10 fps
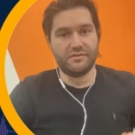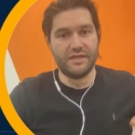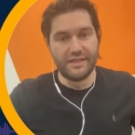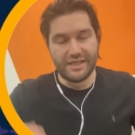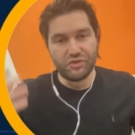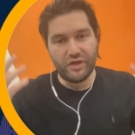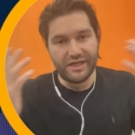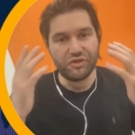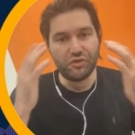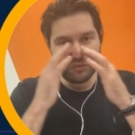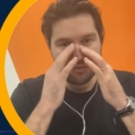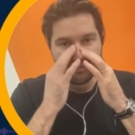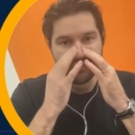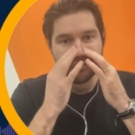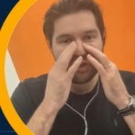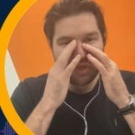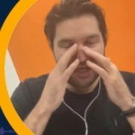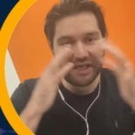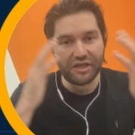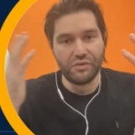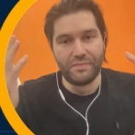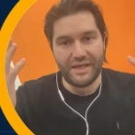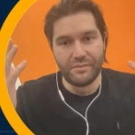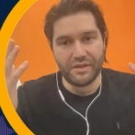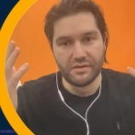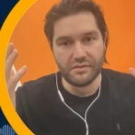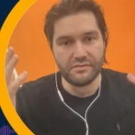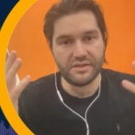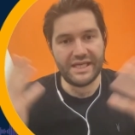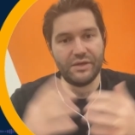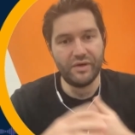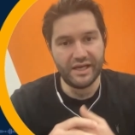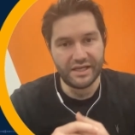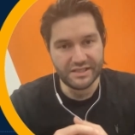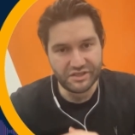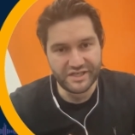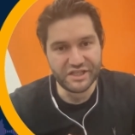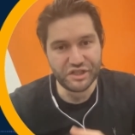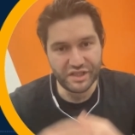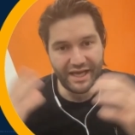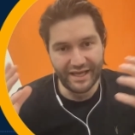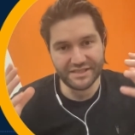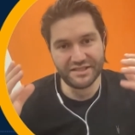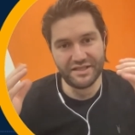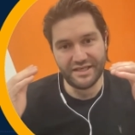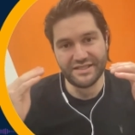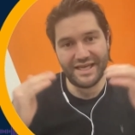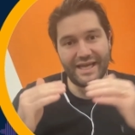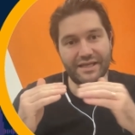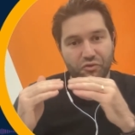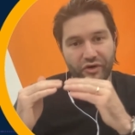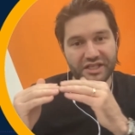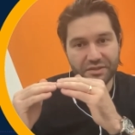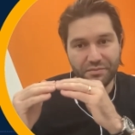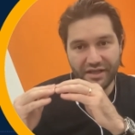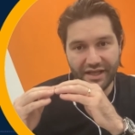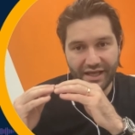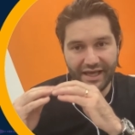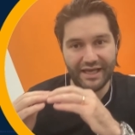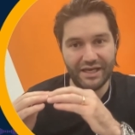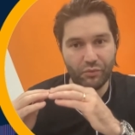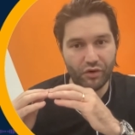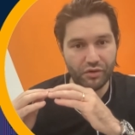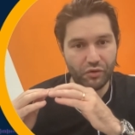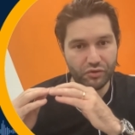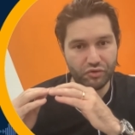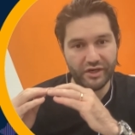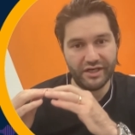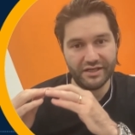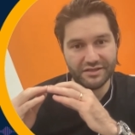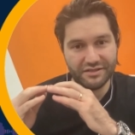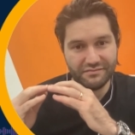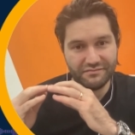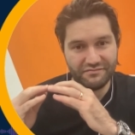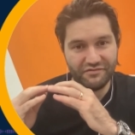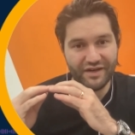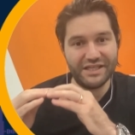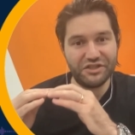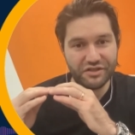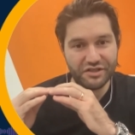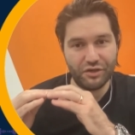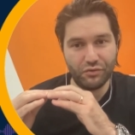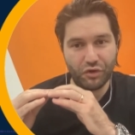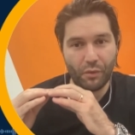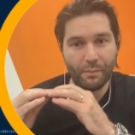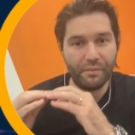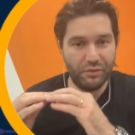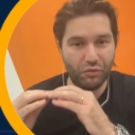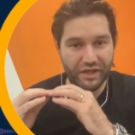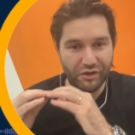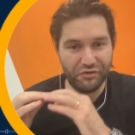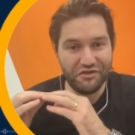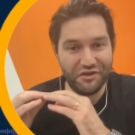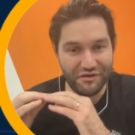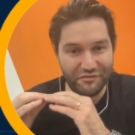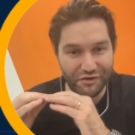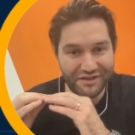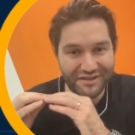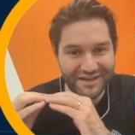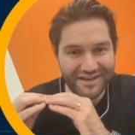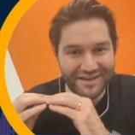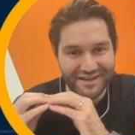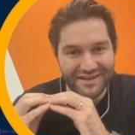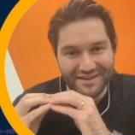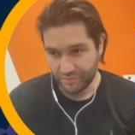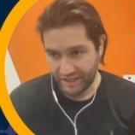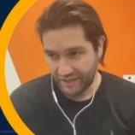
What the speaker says: that's not an issue unique to payment gateway reconciliation, that is the exact recipe that anyone who's running a financially sound company will tell you to avoid. But